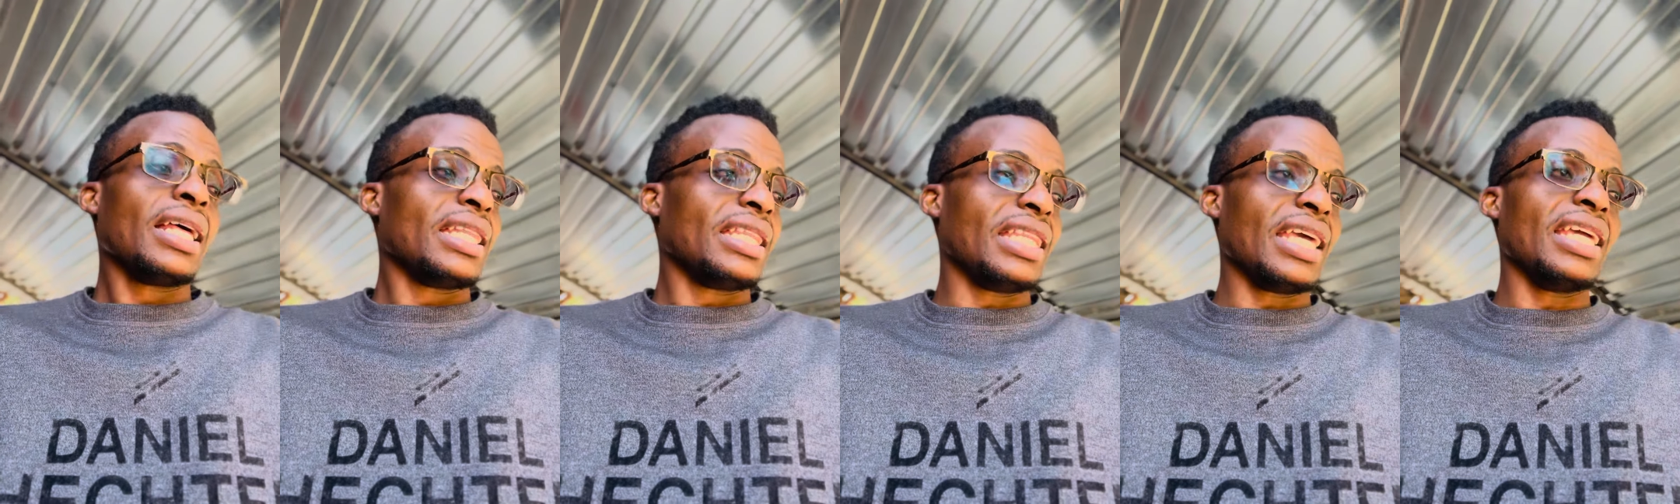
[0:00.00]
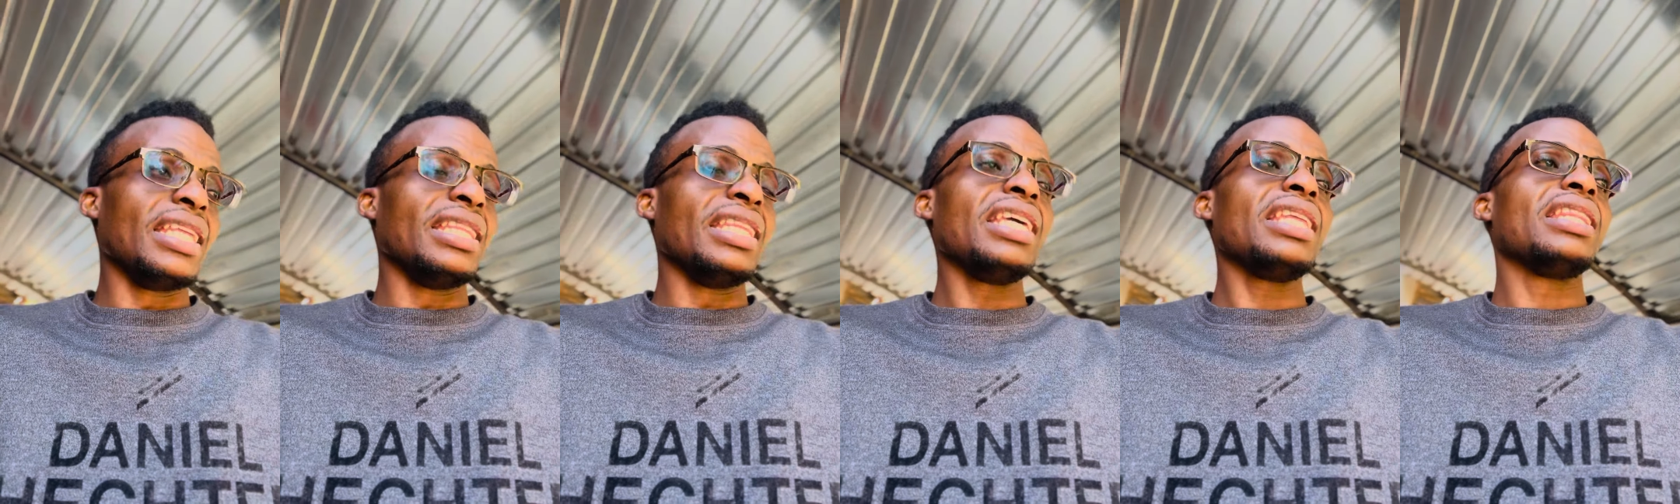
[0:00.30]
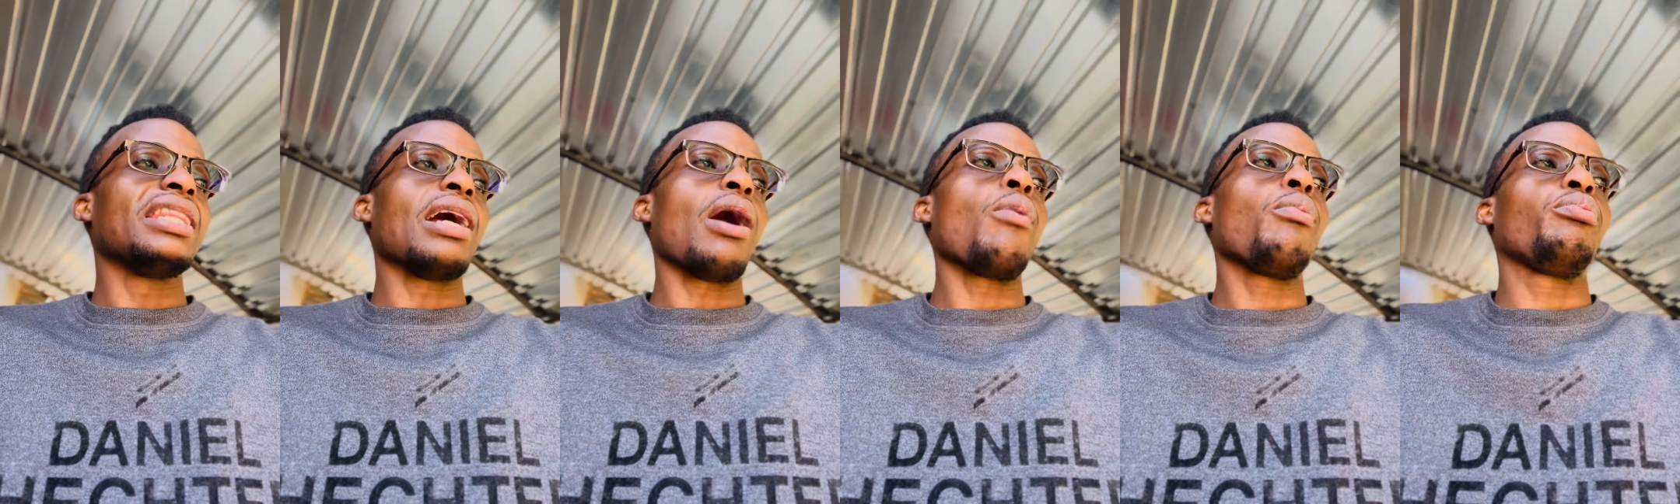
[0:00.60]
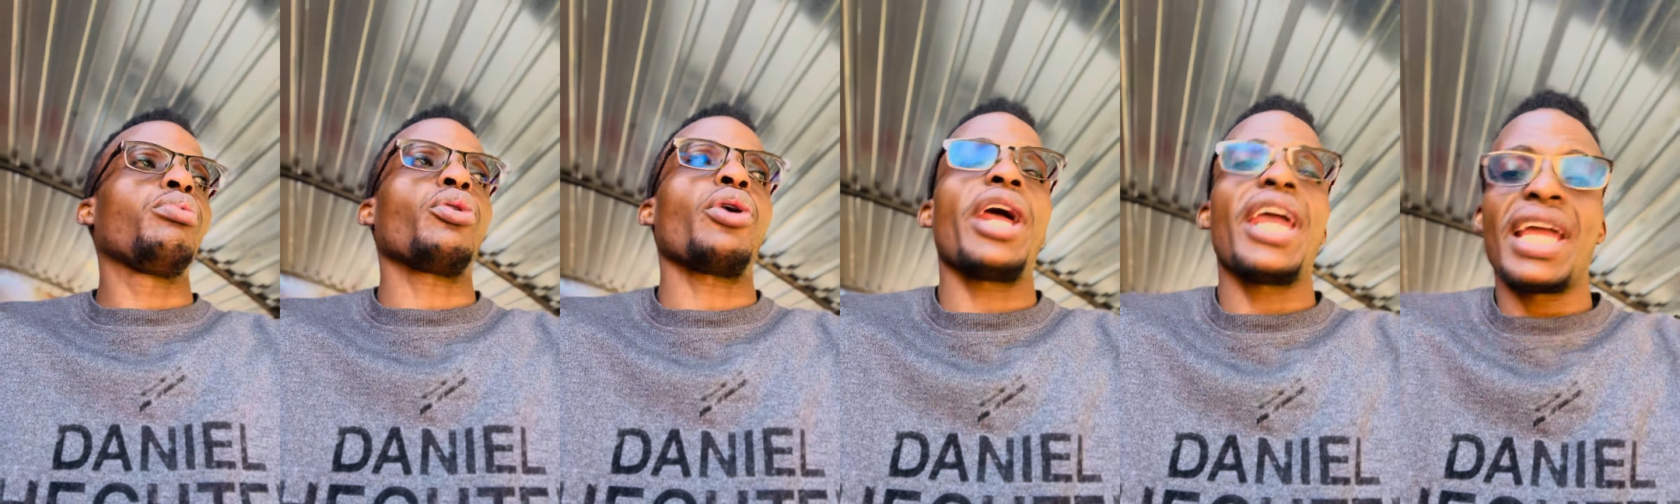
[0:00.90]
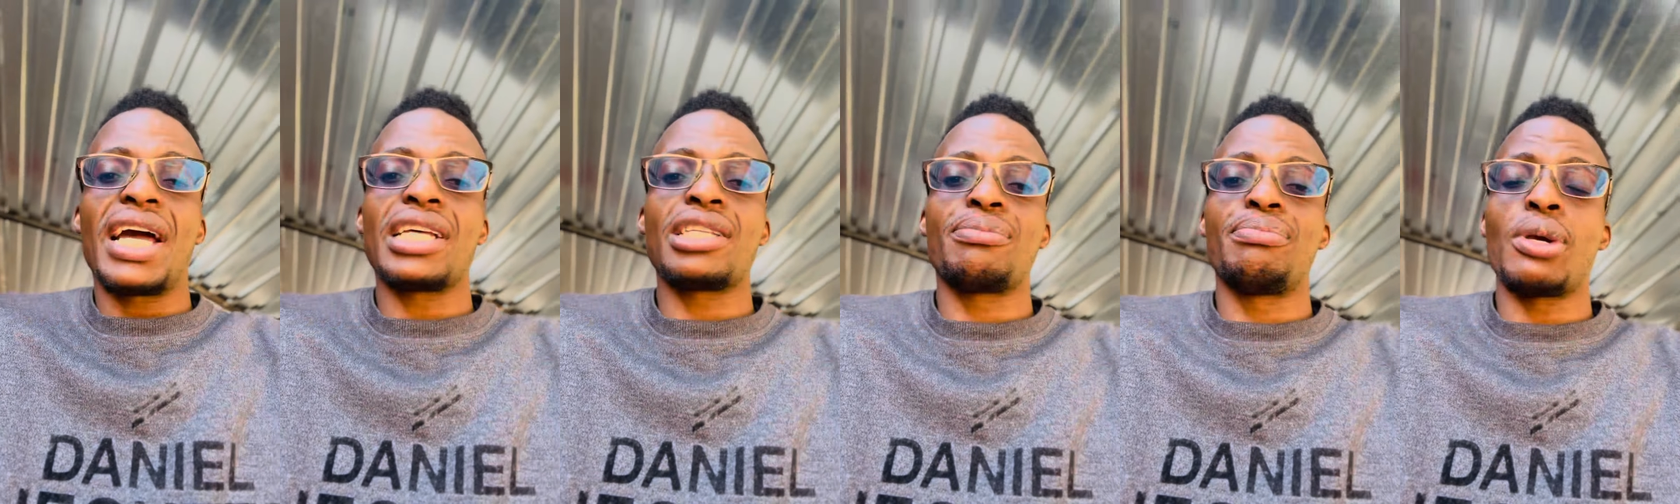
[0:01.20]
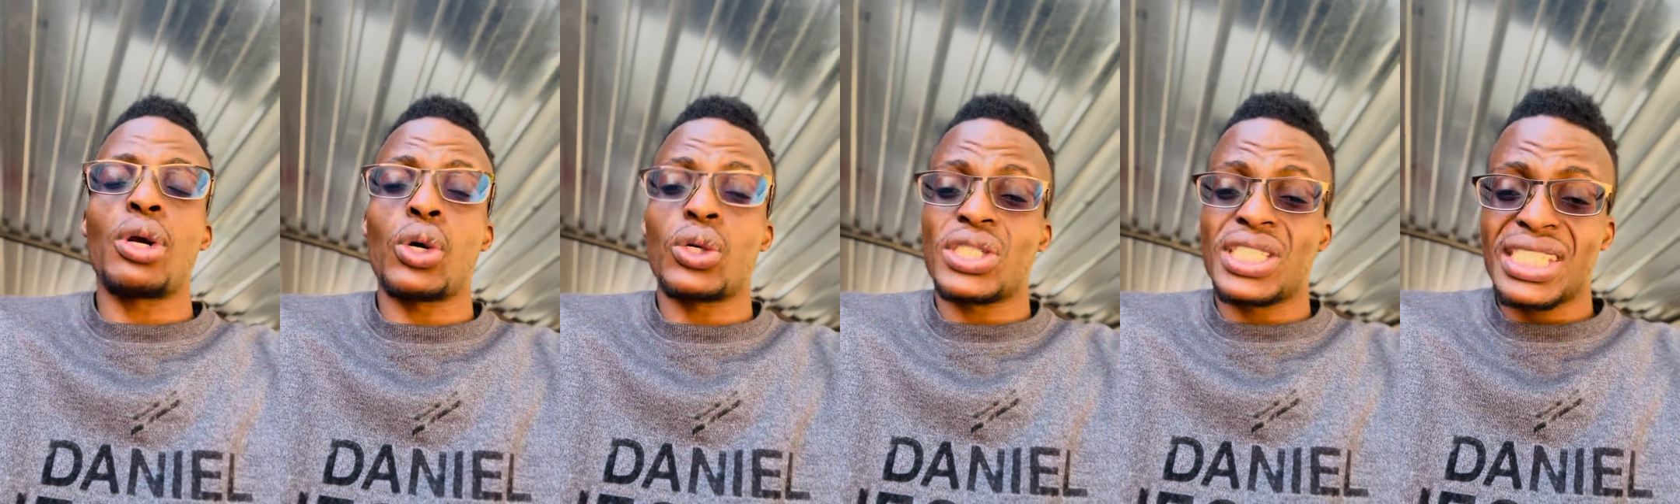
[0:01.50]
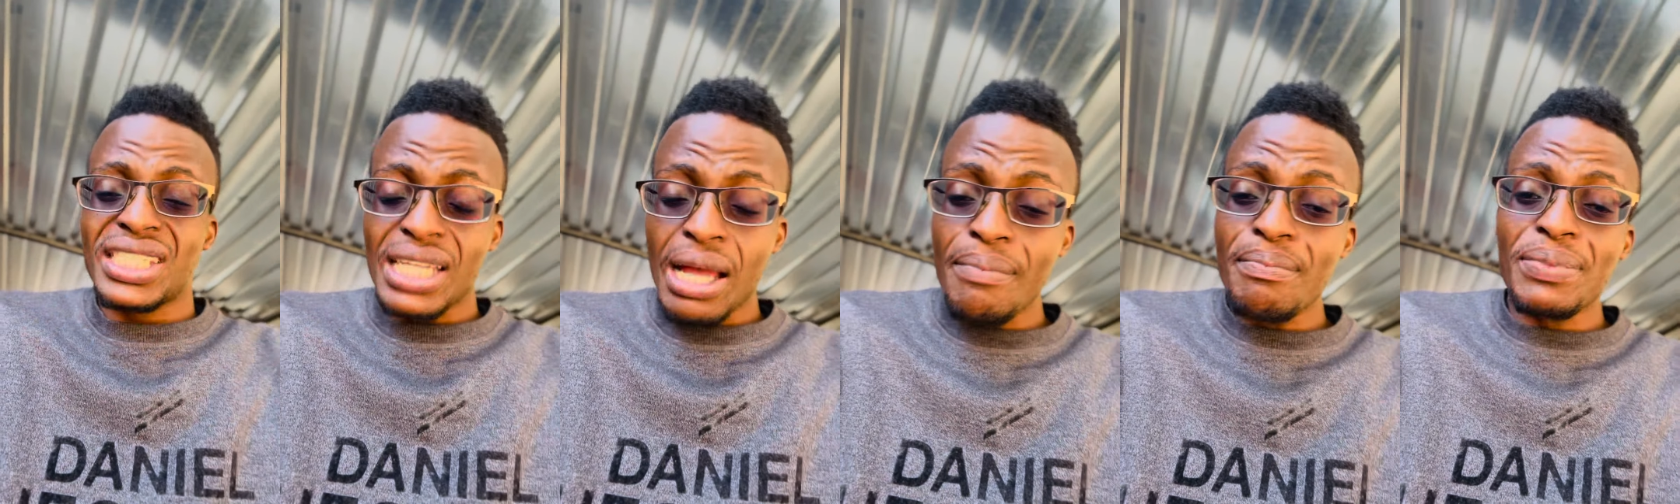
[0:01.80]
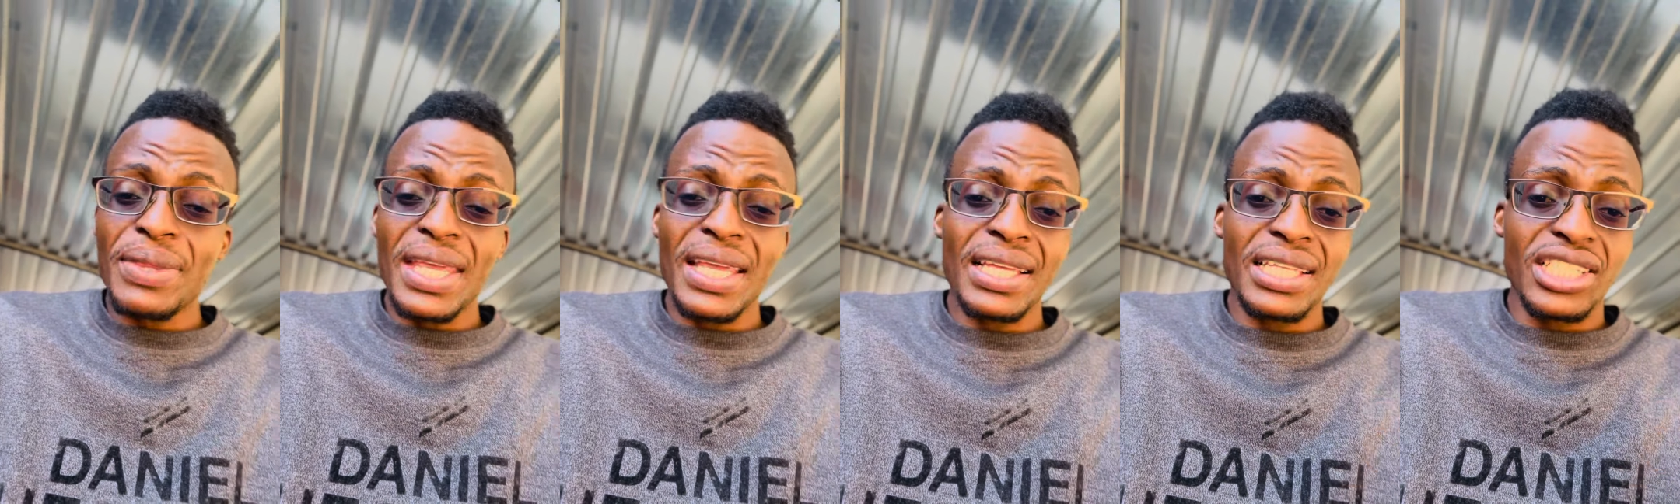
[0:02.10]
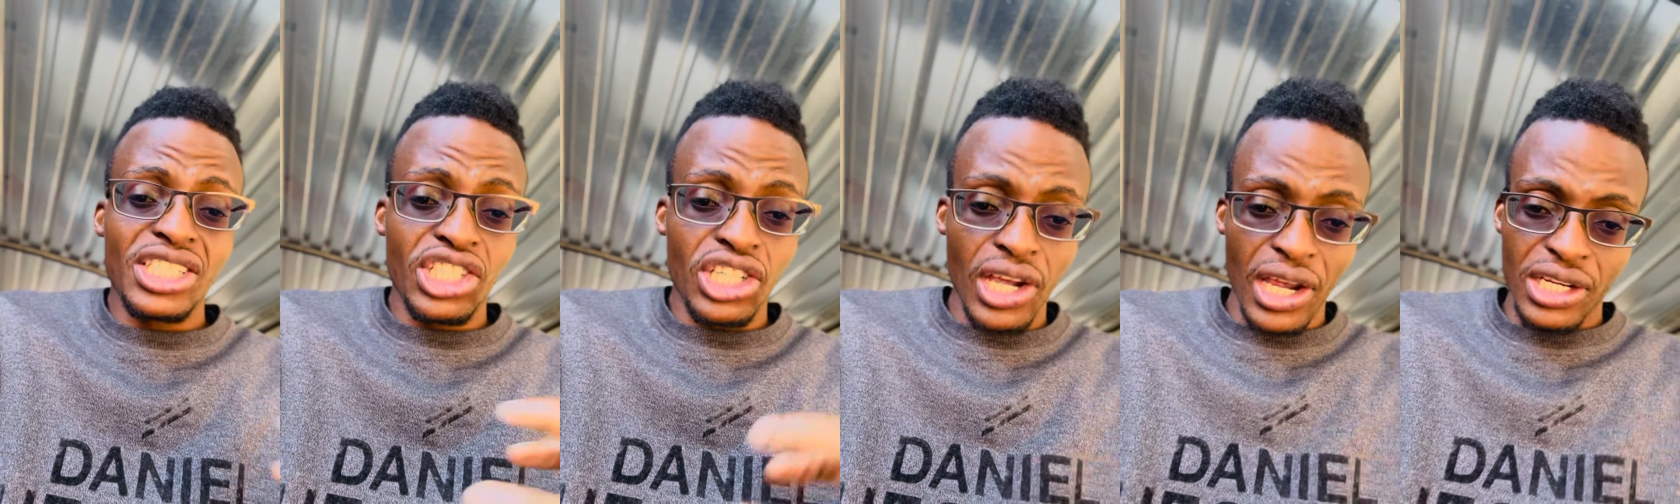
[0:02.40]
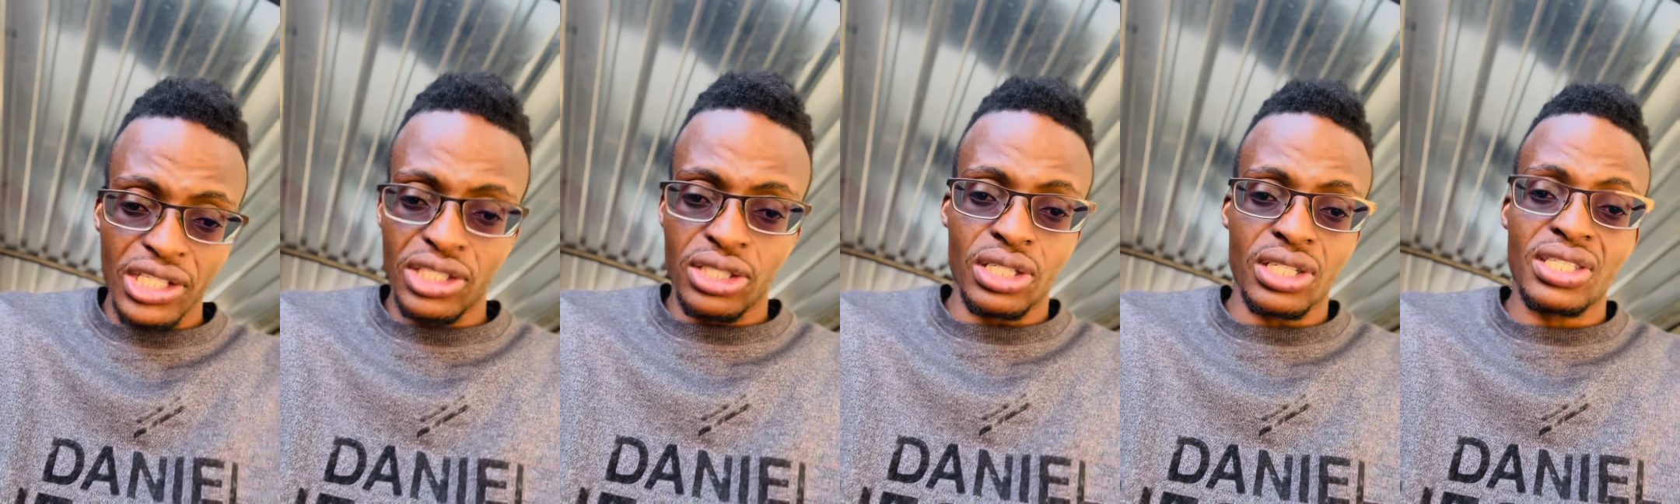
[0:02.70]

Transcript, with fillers: They need now prayers because something changed,